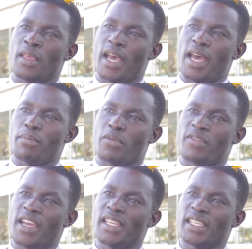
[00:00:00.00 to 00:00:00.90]
and
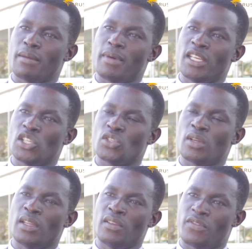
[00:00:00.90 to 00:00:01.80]
providing them
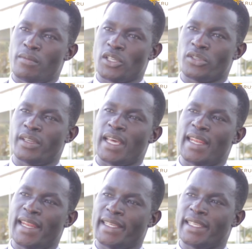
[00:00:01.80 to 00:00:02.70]
additional information
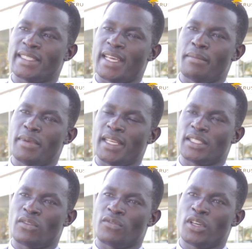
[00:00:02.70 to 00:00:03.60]
and latest
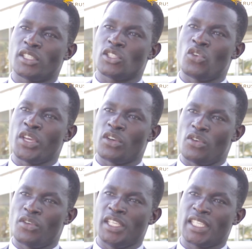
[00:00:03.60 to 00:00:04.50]
updates of what's going
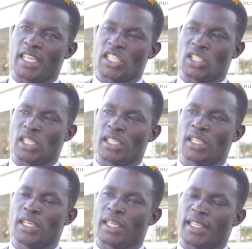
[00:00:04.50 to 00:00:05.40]
on internationally
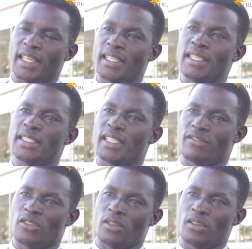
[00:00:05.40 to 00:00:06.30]
that they
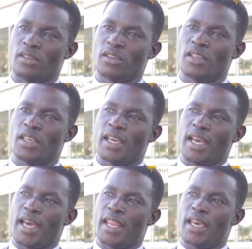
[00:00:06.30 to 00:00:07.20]
deserve to know.
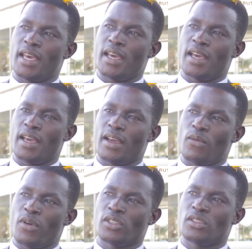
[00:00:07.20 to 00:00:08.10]
And
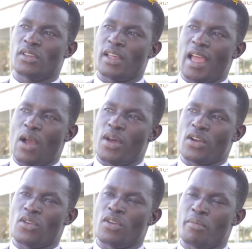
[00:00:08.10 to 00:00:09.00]
what our
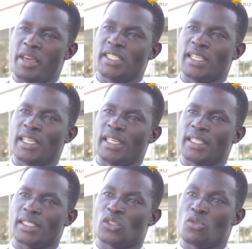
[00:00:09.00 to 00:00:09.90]
role majorly
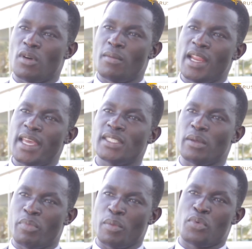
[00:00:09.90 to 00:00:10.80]
is to mobilize the
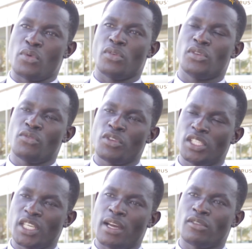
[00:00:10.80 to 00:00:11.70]
people, to
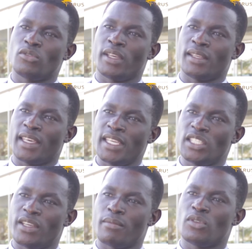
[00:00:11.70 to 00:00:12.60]
reach out, to
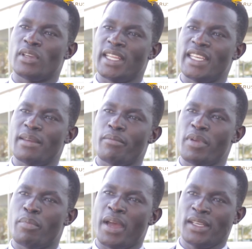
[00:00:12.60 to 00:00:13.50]
engage them, to let them
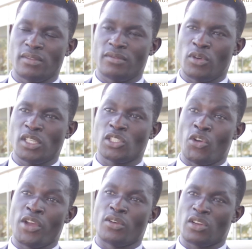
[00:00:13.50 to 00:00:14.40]
be part of what is
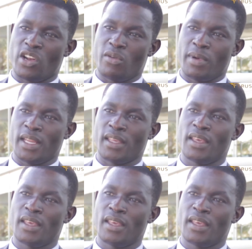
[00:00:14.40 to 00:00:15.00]
going on globally.